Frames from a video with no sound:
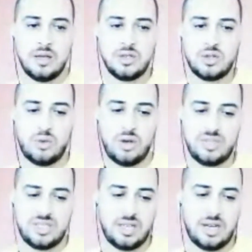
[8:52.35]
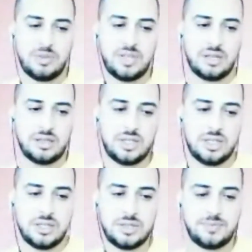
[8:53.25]
So the way we set up things
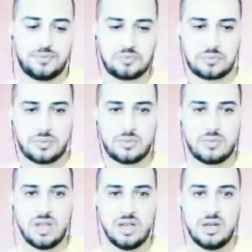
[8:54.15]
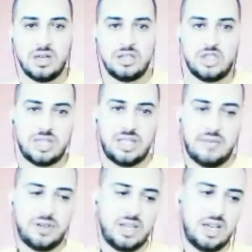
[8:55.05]
is Jumpstart
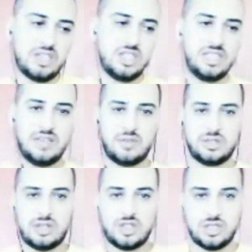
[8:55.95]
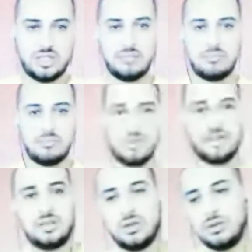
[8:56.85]
Africa actually never touches the money.
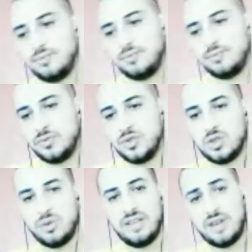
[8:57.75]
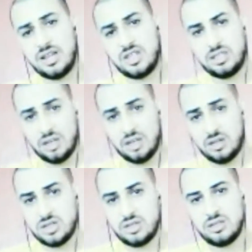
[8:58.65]
So we never actually
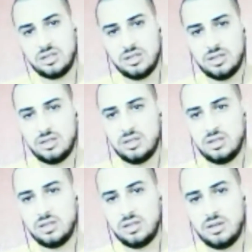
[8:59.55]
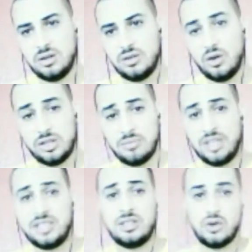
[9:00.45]
touch all the
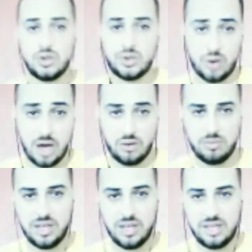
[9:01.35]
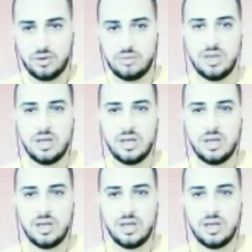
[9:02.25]
money that goes through our platform.